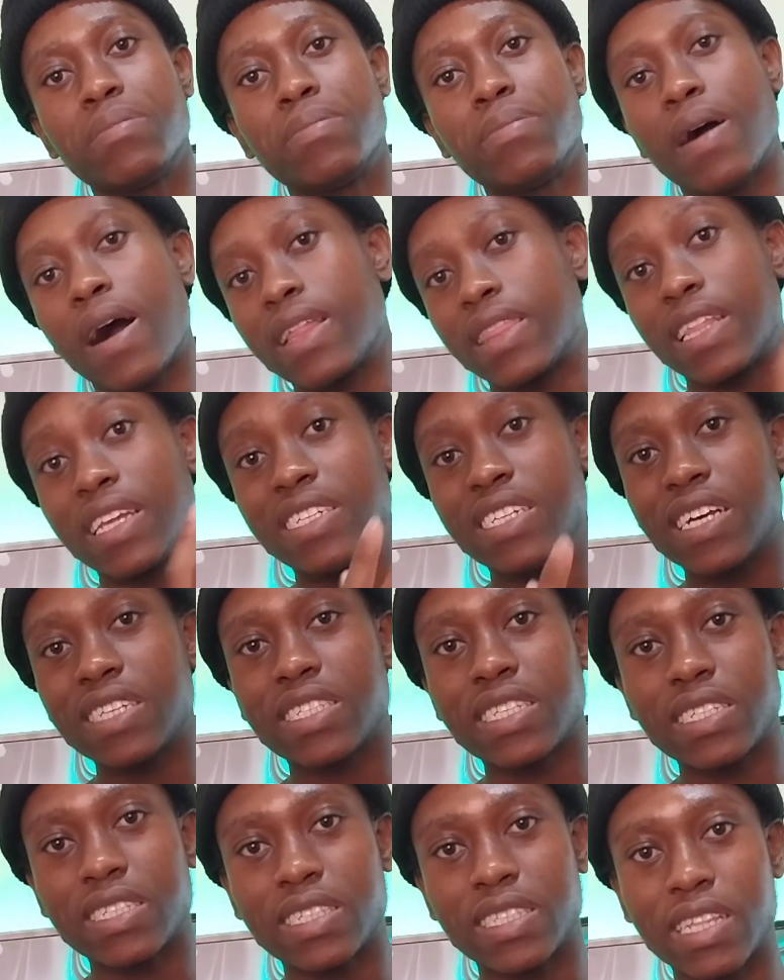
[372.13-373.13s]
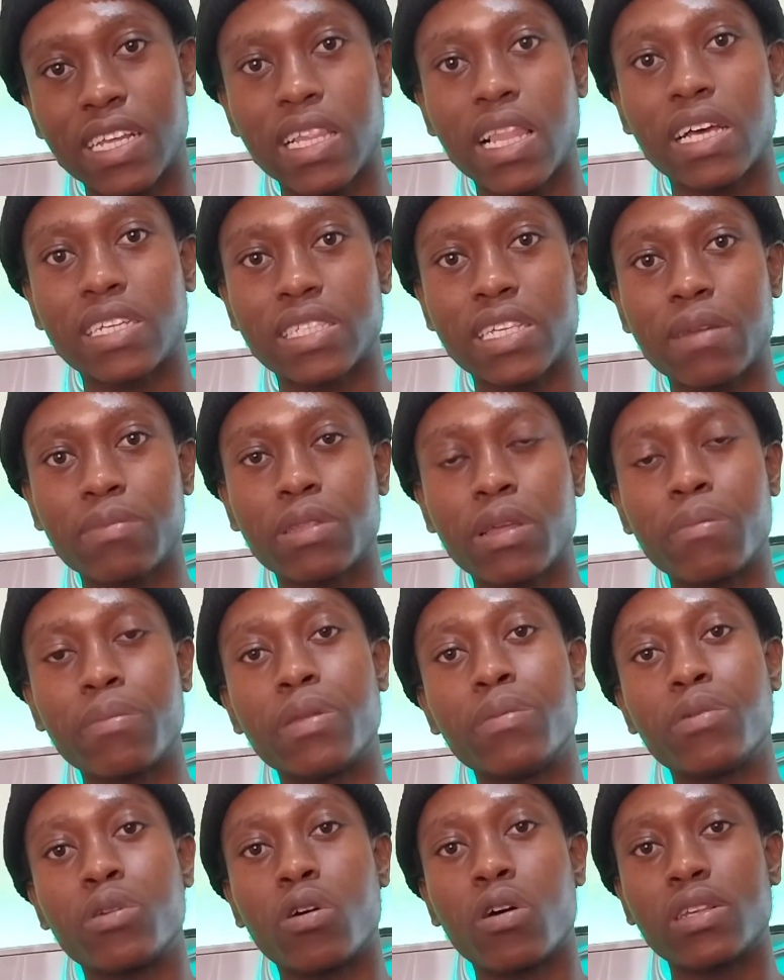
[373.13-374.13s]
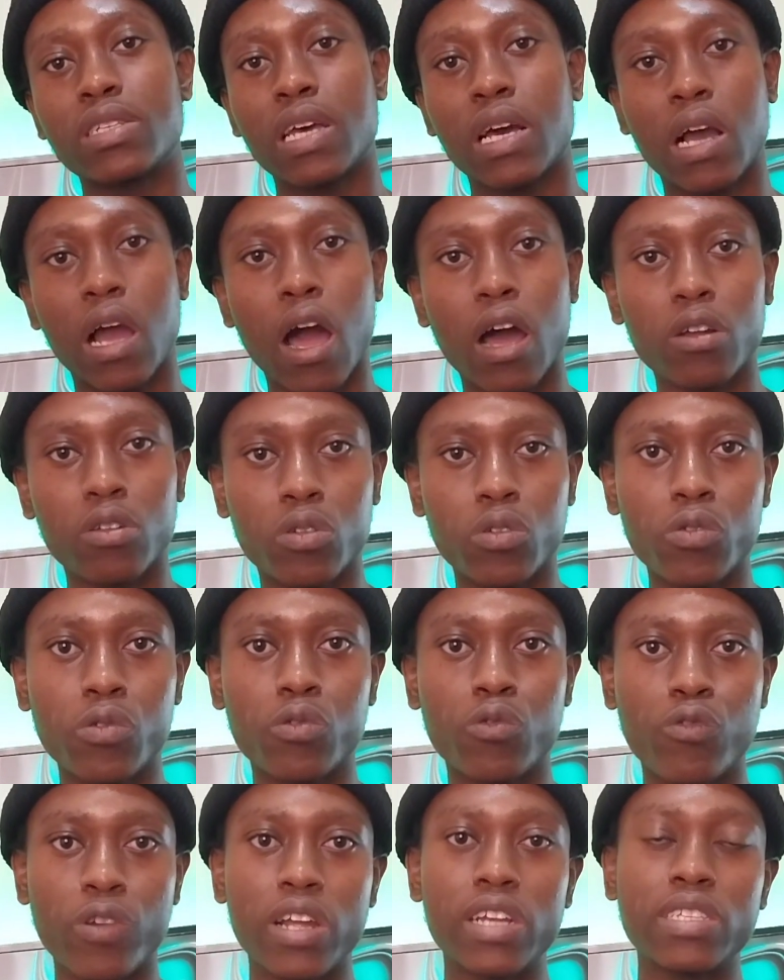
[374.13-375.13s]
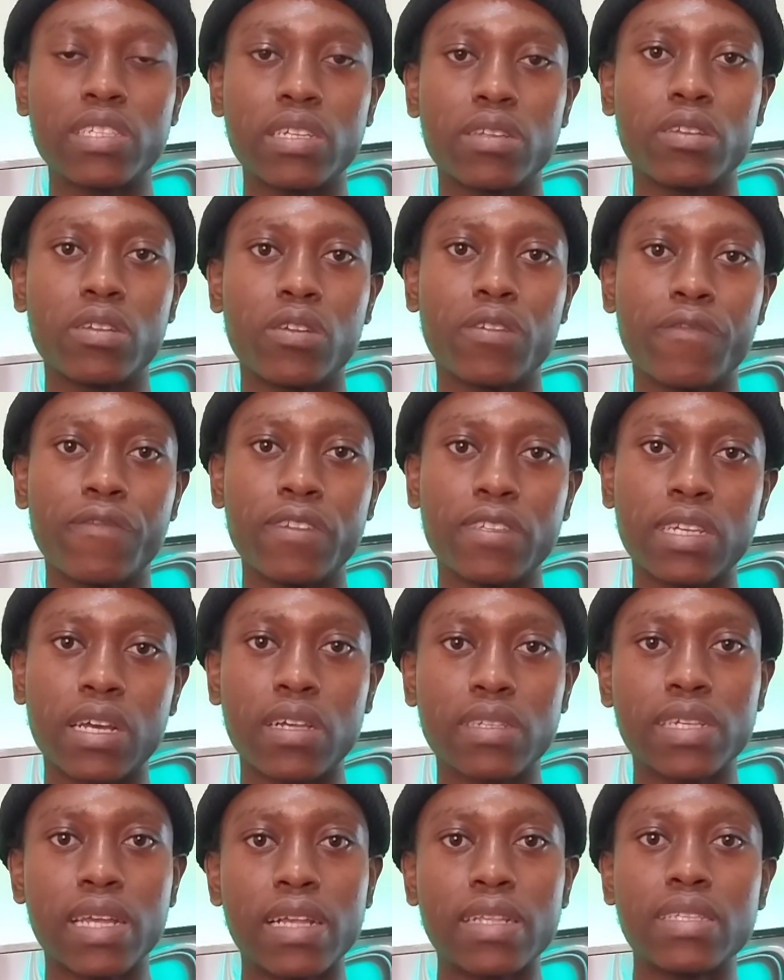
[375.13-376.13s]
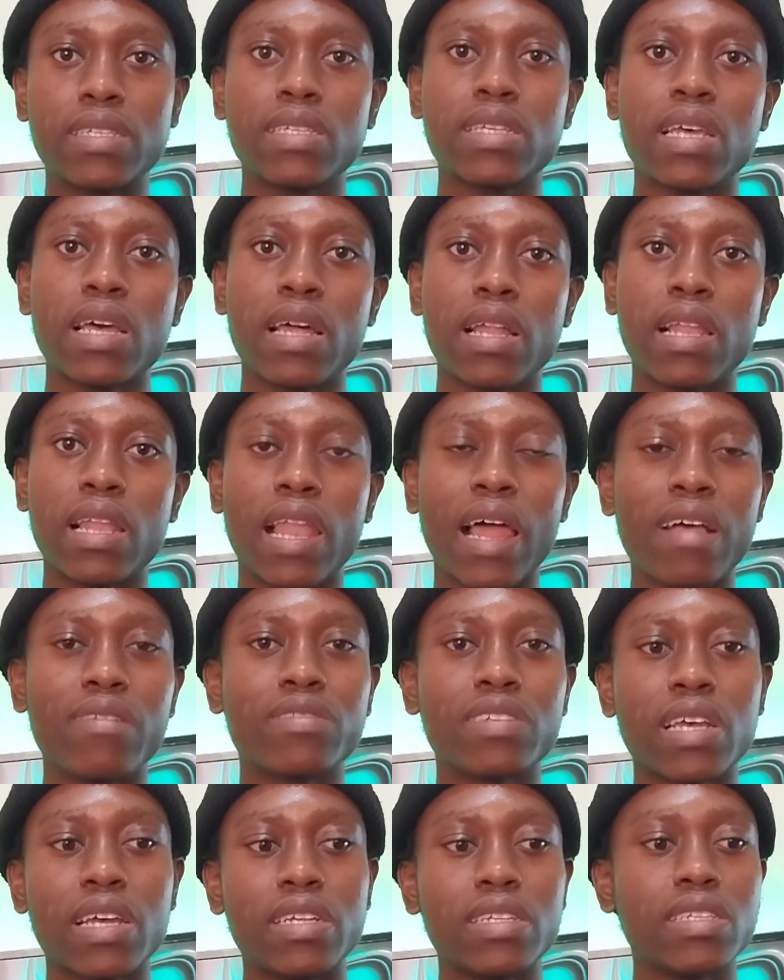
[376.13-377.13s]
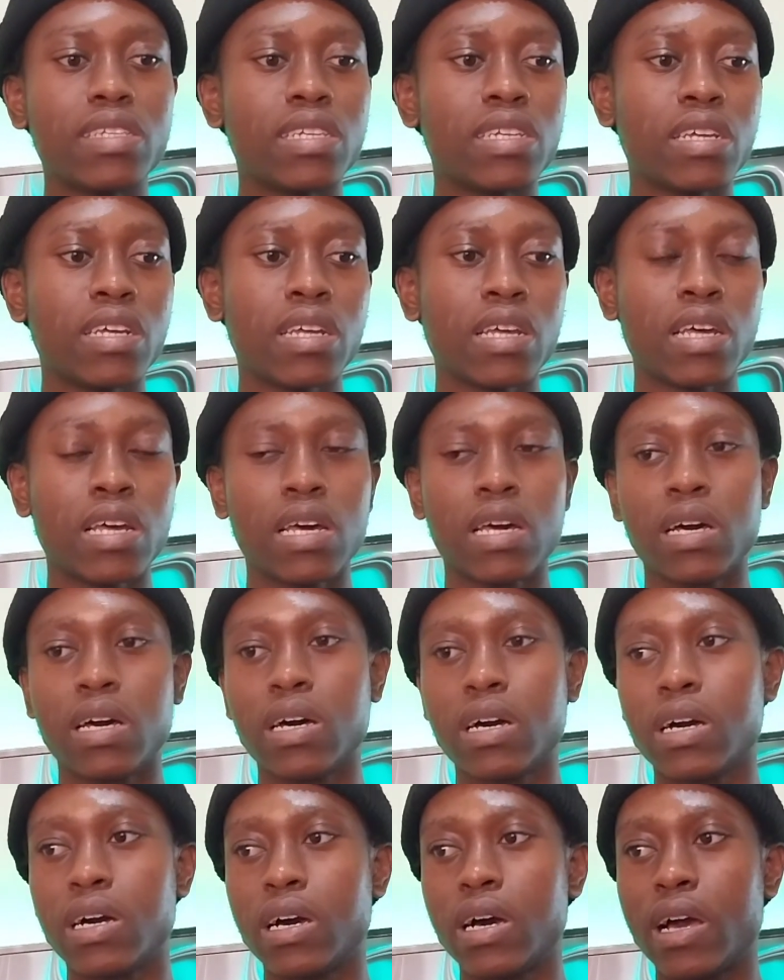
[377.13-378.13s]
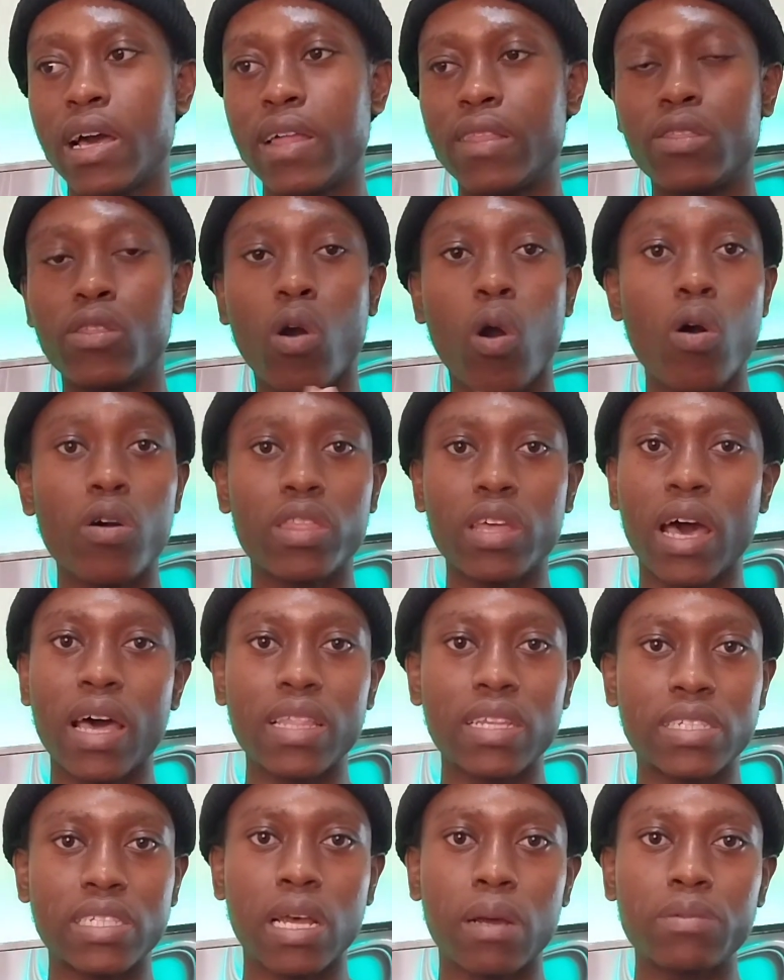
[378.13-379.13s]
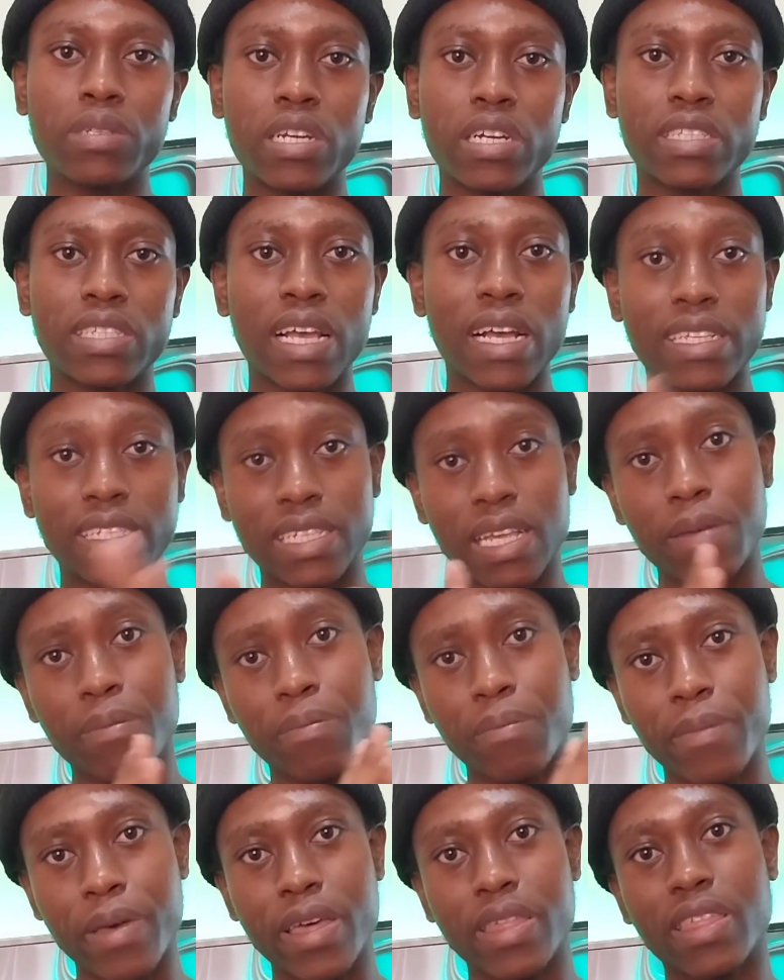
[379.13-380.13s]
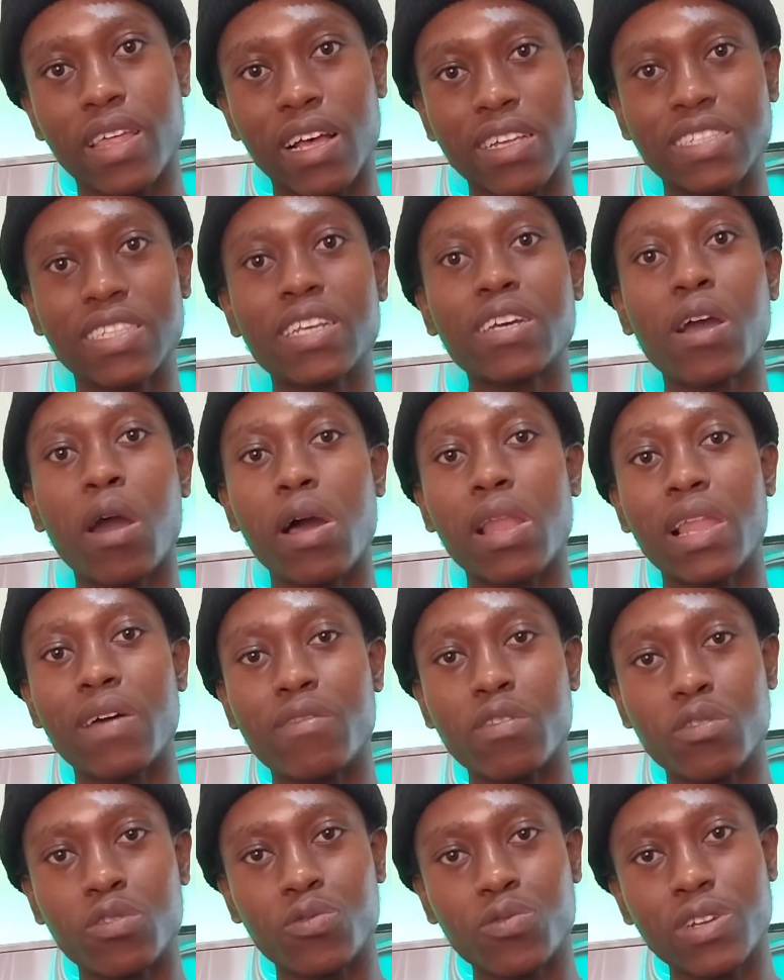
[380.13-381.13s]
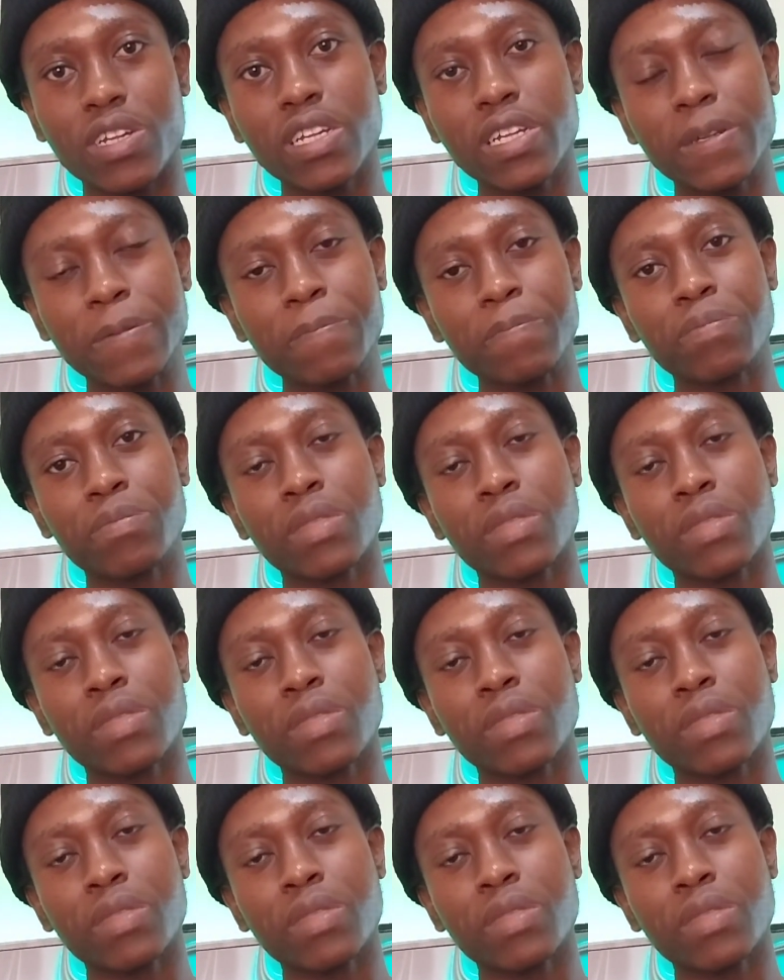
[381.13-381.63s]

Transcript: but they just still accepted me because I got good grades in physical science, life science, and all the other subjects except math. I still got level 3,